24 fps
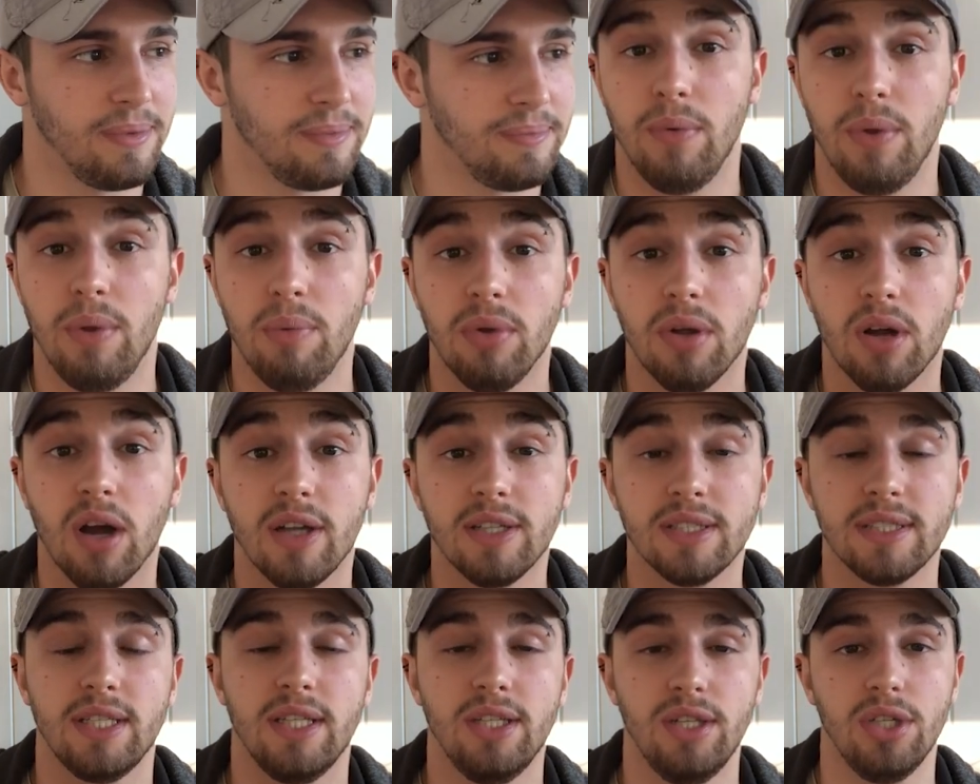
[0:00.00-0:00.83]
And we will
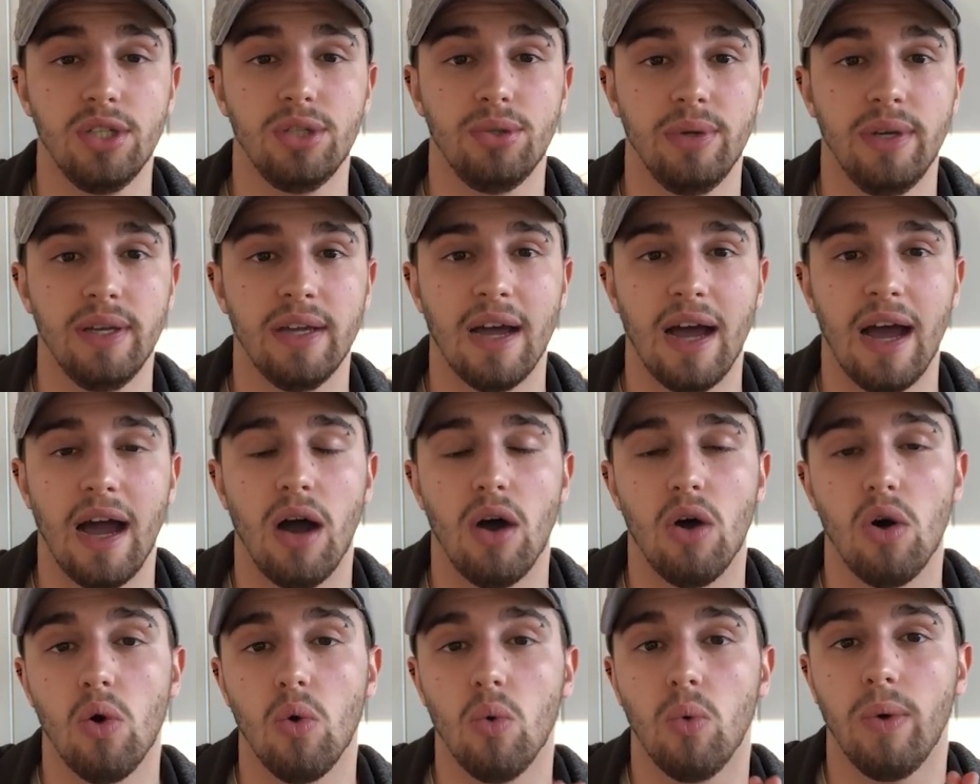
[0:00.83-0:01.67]
continue doing
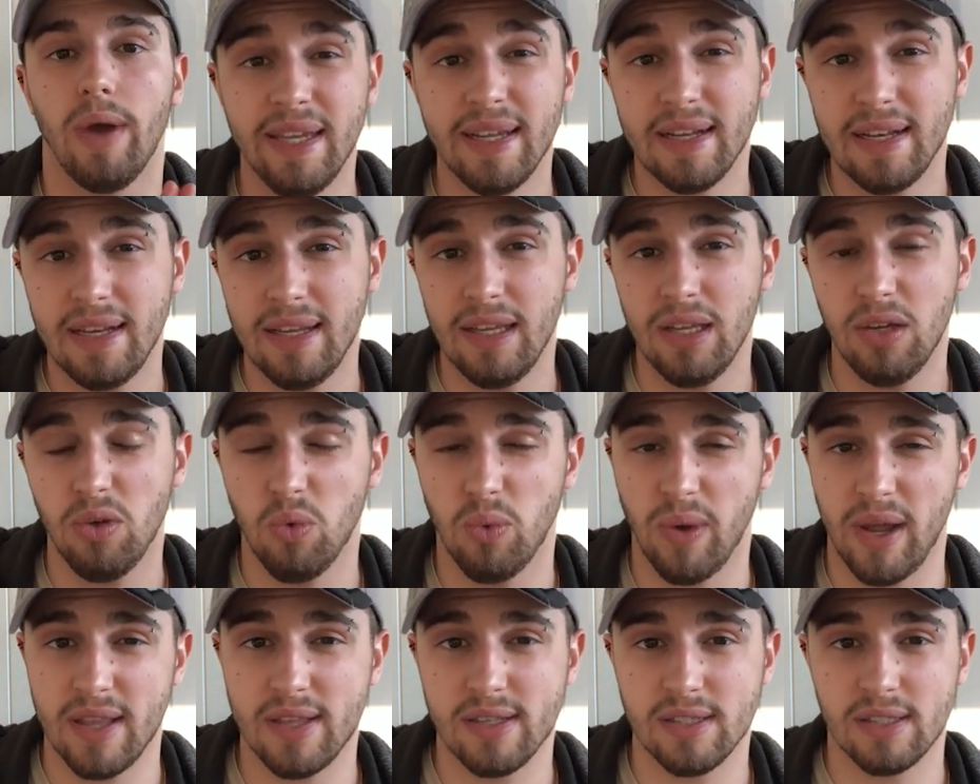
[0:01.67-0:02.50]
our weekly
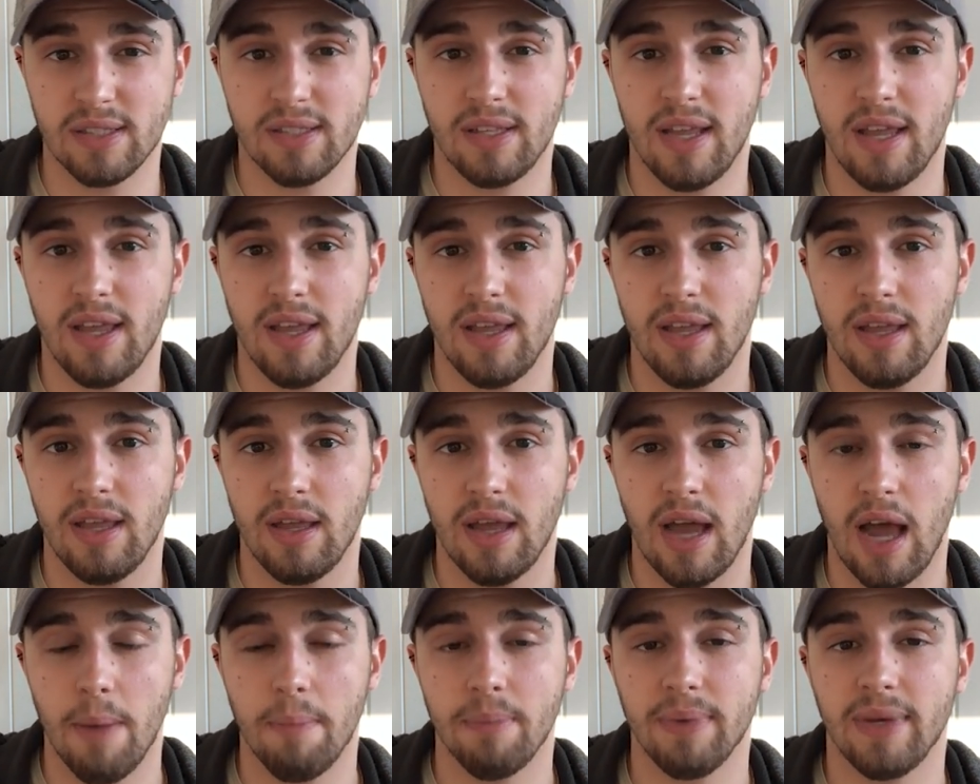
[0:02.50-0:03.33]

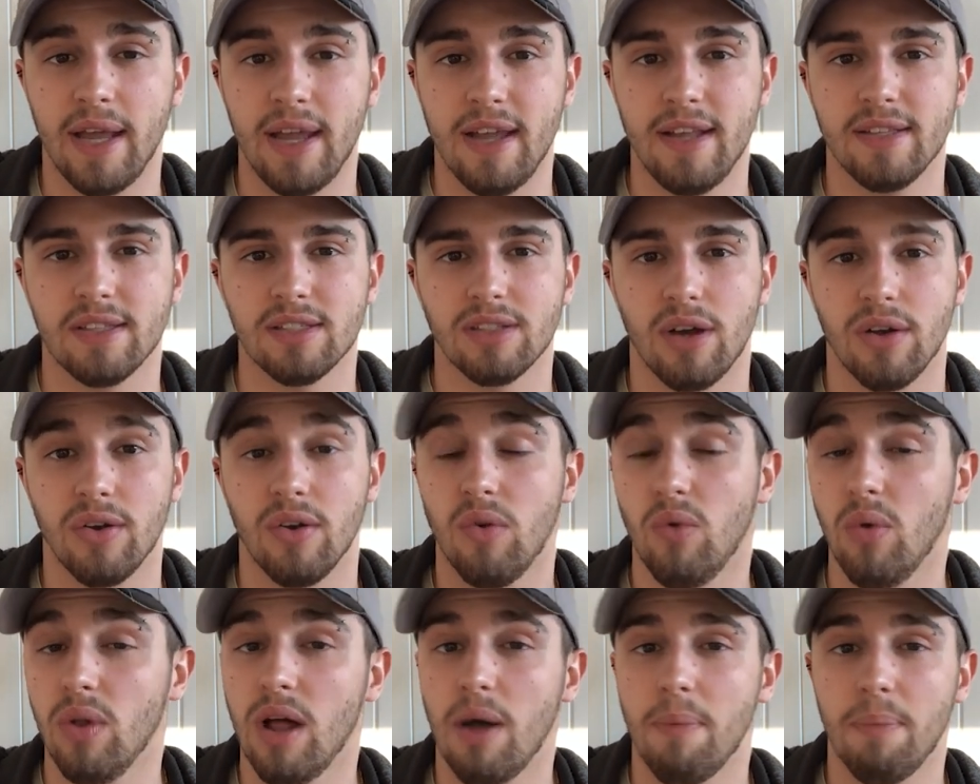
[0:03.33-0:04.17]
Wednesday updates on
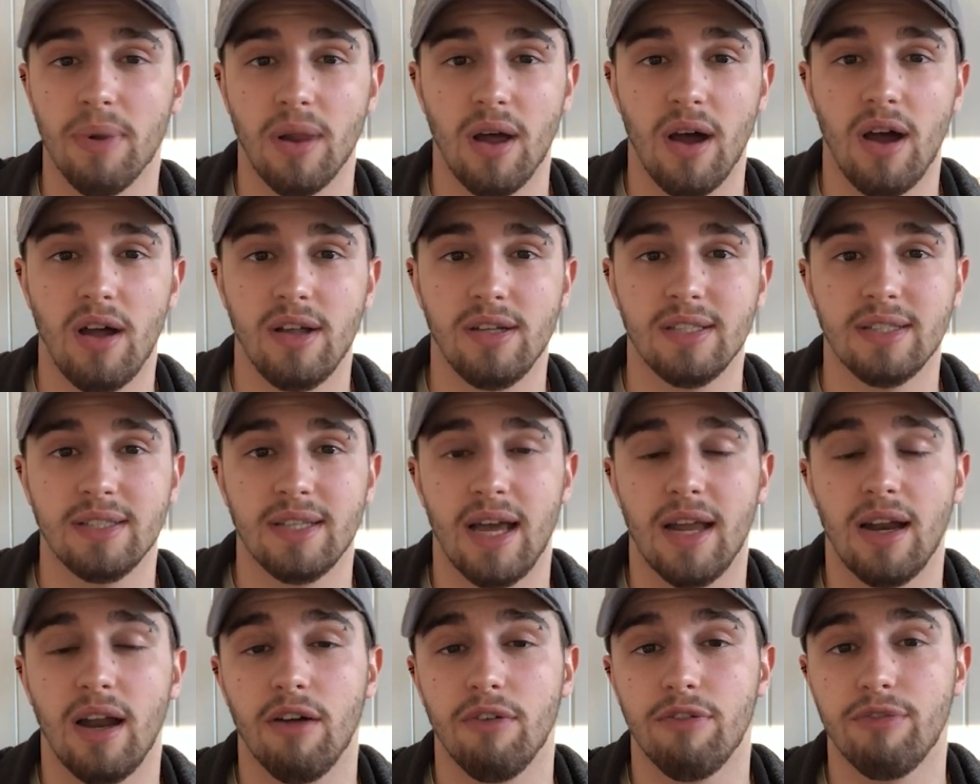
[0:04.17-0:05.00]
all our plants
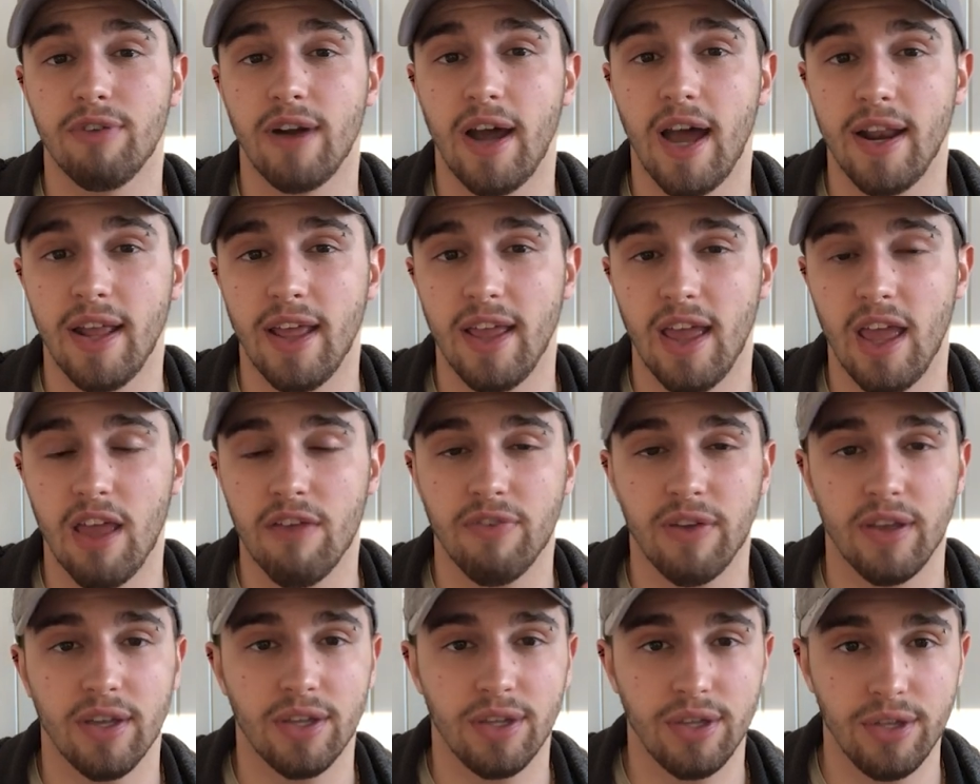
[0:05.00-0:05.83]
and our Friday
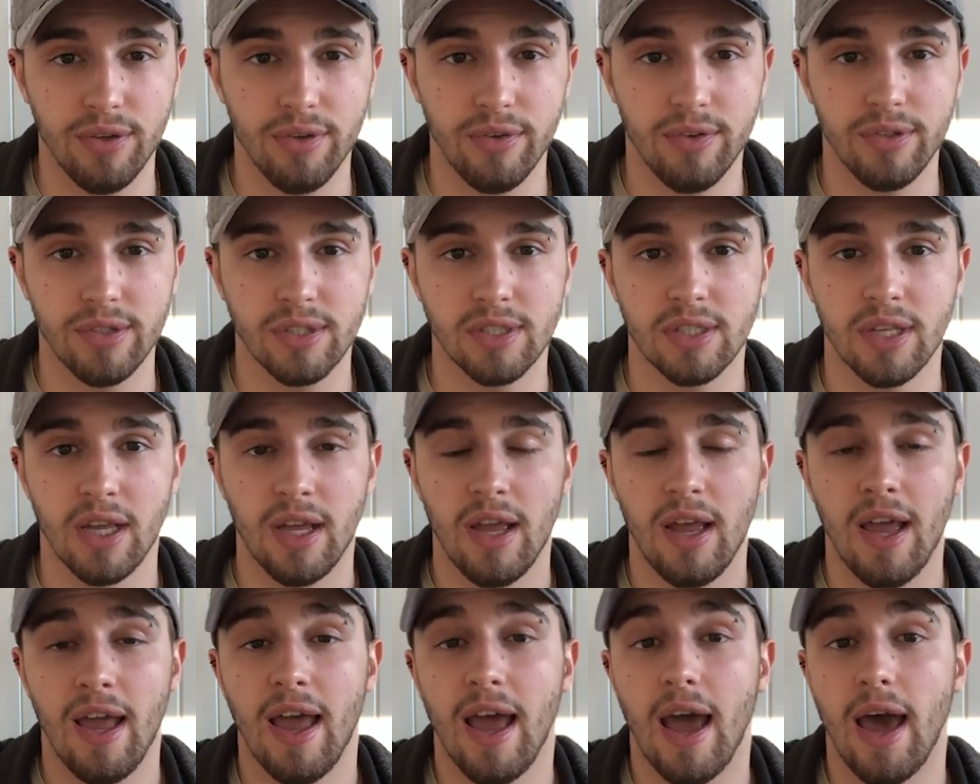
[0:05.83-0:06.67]
FAQs
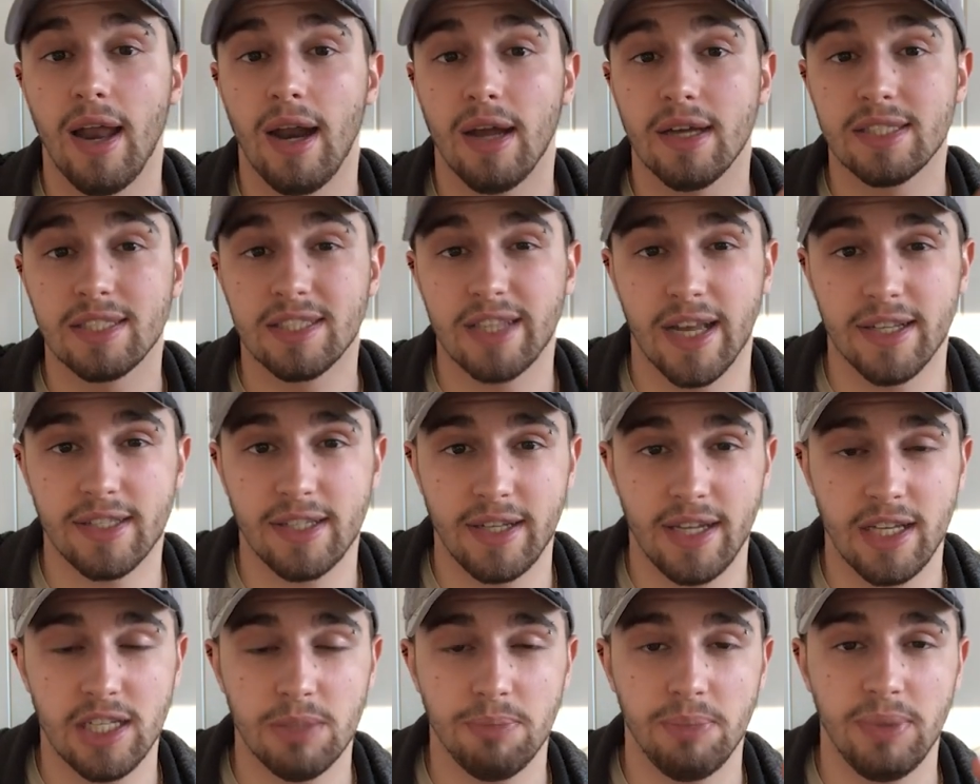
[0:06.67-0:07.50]
and our
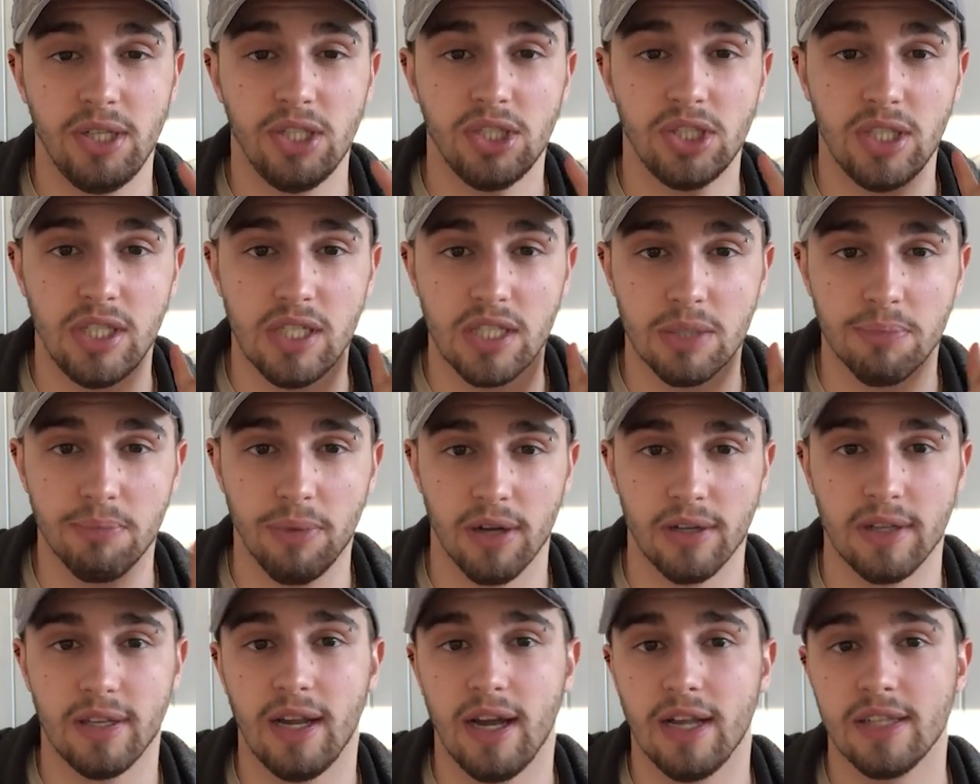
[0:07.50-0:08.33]
Saturday species
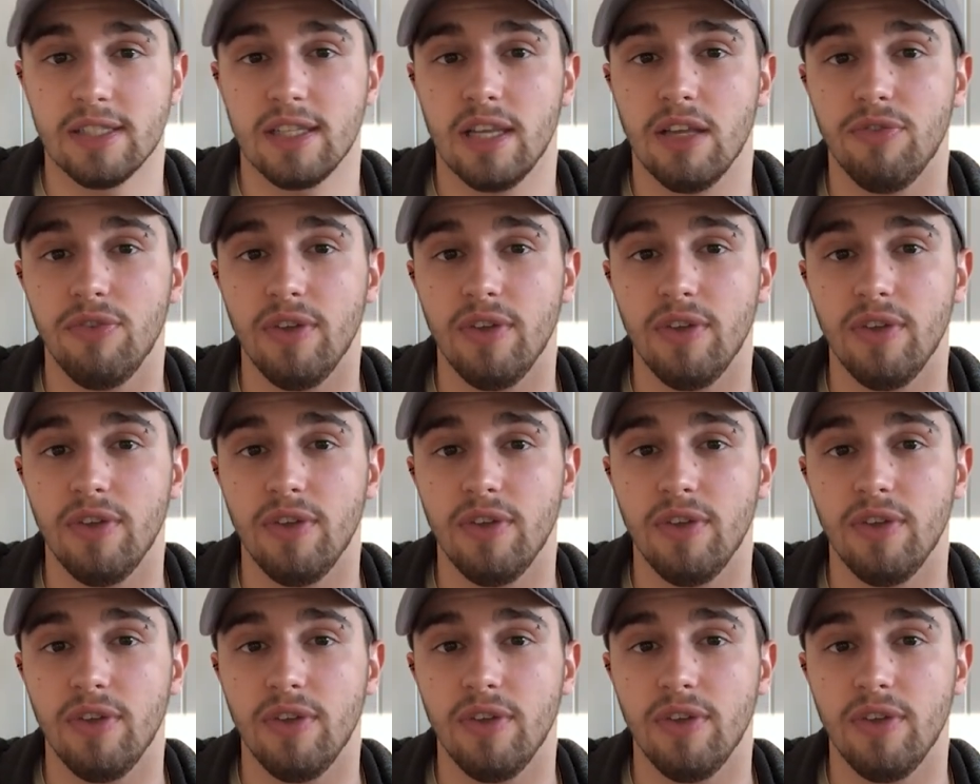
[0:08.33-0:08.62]
spotlights.